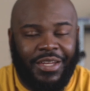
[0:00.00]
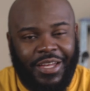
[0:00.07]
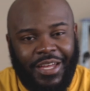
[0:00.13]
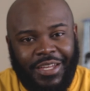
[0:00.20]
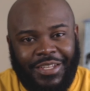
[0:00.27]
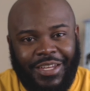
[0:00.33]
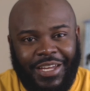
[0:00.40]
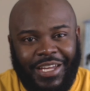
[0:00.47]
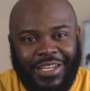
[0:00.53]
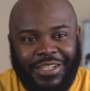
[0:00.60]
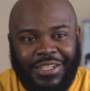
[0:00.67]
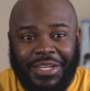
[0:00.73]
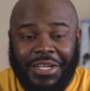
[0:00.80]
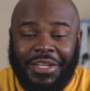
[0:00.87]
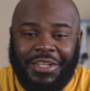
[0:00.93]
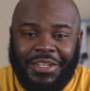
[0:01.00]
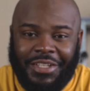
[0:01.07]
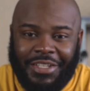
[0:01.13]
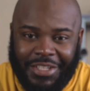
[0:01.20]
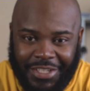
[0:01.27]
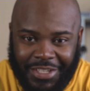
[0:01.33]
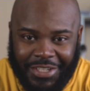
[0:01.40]
AKA
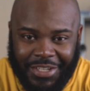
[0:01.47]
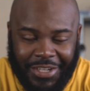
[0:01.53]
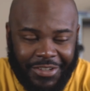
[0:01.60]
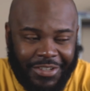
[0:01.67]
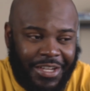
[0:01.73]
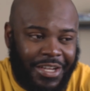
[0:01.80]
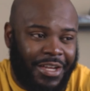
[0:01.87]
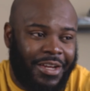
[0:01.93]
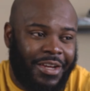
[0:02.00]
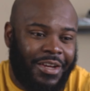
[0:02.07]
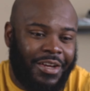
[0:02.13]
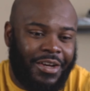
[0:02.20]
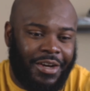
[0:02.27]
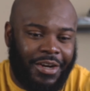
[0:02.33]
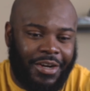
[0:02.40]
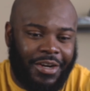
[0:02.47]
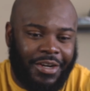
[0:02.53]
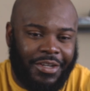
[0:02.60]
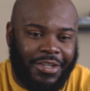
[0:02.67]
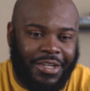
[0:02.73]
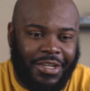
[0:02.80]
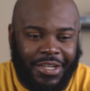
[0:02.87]
eating out.
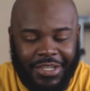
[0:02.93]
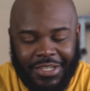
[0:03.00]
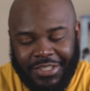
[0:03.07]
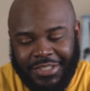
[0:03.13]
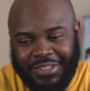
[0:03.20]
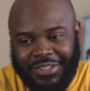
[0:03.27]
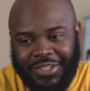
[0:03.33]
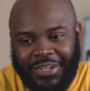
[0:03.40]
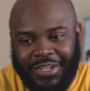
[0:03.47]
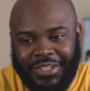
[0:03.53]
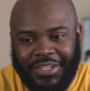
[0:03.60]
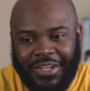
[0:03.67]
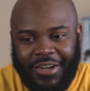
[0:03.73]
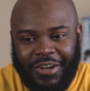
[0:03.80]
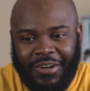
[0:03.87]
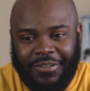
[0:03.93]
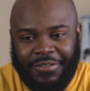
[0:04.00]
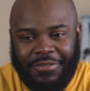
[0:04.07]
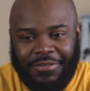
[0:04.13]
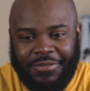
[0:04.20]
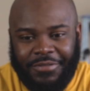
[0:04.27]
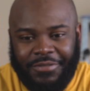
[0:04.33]
Uh, starting
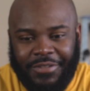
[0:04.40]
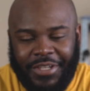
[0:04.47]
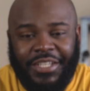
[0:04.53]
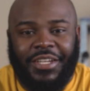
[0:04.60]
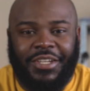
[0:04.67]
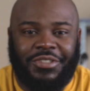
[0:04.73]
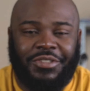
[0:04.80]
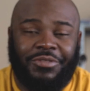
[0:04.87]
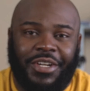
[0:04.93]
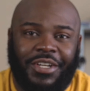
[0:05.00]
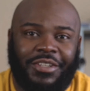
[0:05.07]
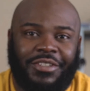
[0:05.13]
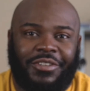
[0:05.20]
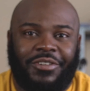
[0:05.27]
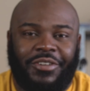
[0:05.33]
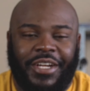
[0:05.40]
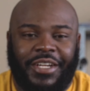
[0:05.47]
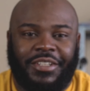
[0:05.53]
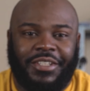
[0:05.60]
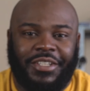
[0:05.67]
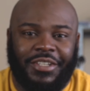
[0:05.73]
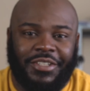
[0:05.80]
off, and yes, you read it correctly.